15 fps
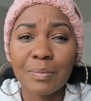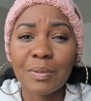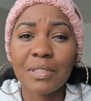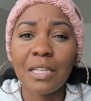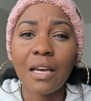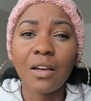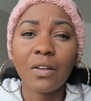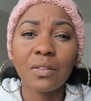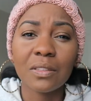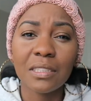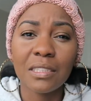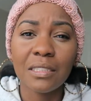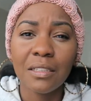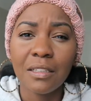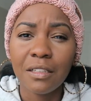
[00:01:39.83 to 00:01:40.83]
But not
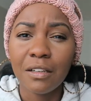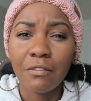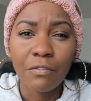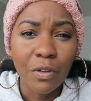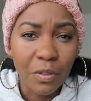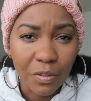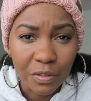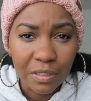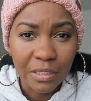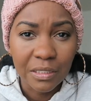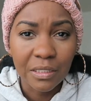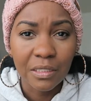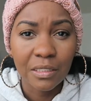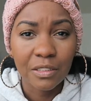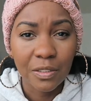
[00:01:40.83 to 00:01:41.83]
only
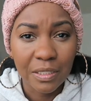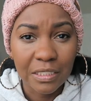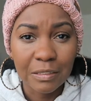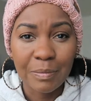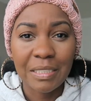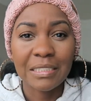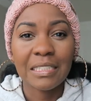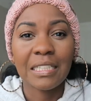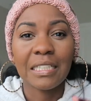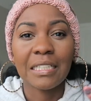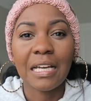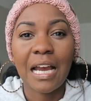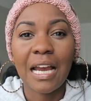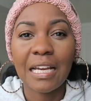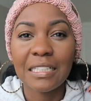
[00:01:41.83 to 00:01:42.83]
vocally do I need to
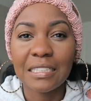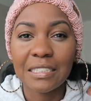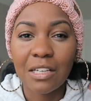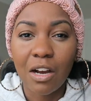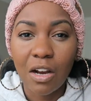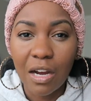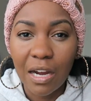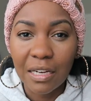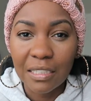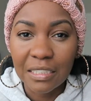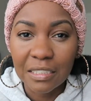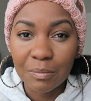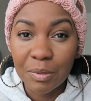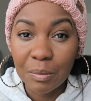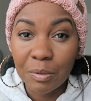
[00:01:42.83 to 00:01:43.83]
maintain, I
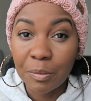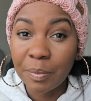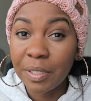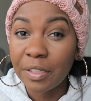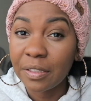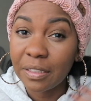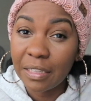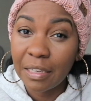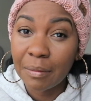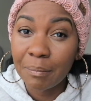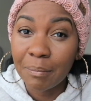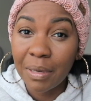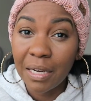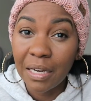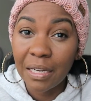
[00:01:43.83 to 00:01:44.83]
need to be prepared in
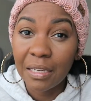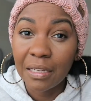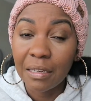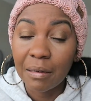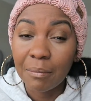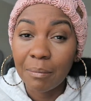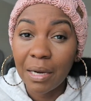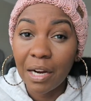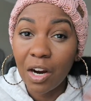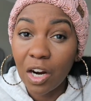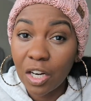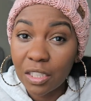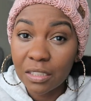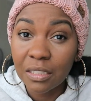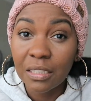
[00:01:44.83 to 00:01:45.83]
my
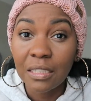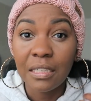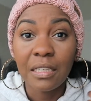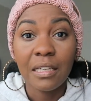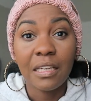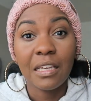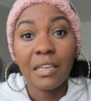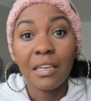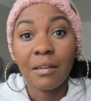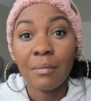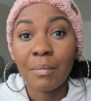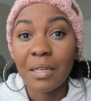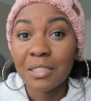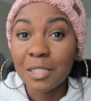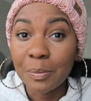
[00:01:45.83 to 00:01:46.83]
heart and
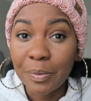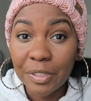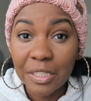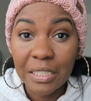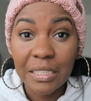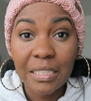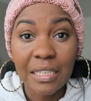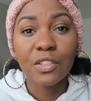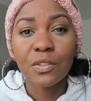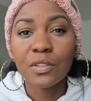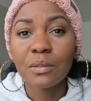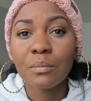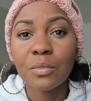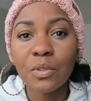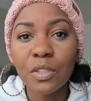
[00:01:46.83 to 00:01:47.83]
my spirit. So
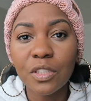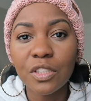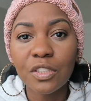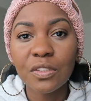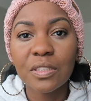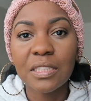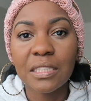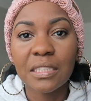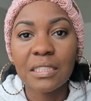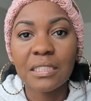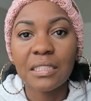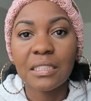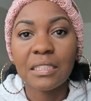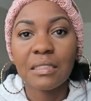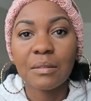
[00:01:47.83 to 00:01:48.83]
the more you
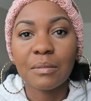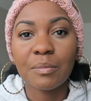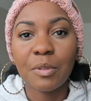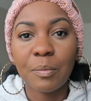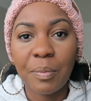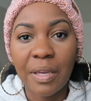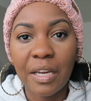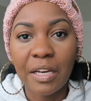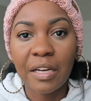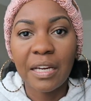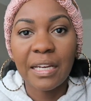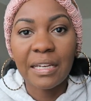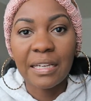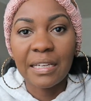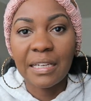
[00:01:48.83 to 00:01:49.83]
can prepare
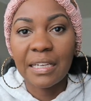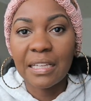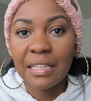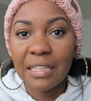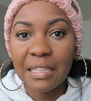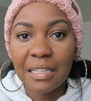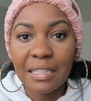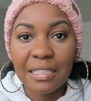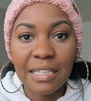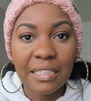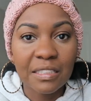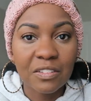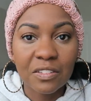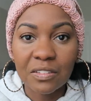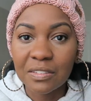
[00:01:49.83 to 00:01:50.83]
and get
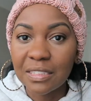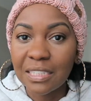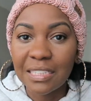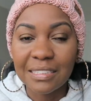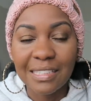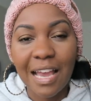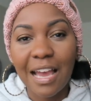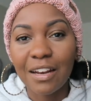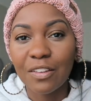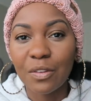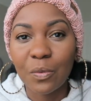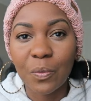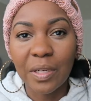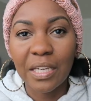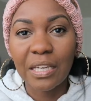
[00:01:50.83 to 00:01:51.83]
technical things out of
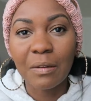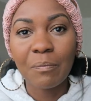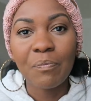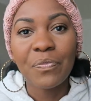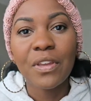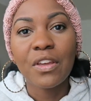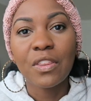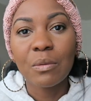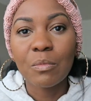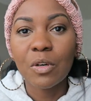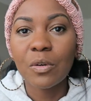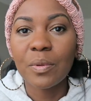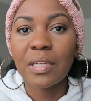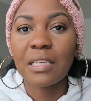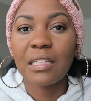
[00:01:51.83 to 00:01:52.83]
the way, the
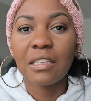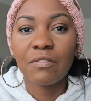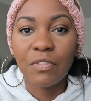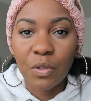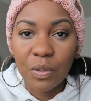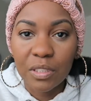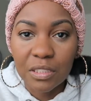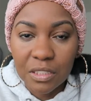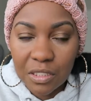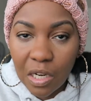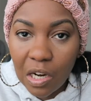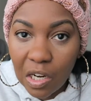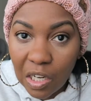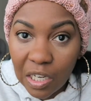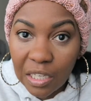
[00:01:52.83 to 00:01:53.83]
more we can focus
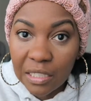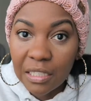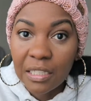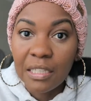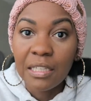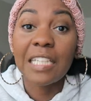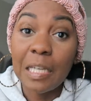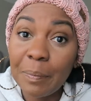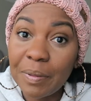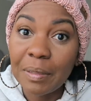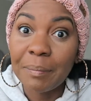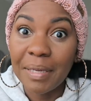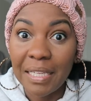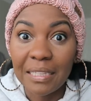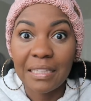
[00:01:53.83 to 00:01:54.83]
on keeping the
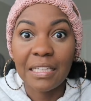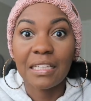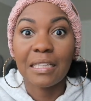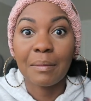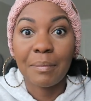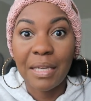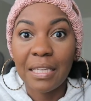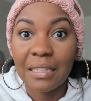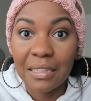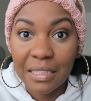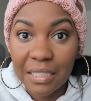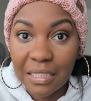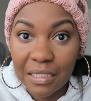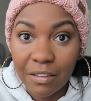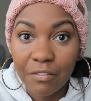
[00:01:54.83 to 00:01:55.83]
main thing the main
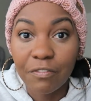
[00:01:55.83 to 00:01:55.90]
thing.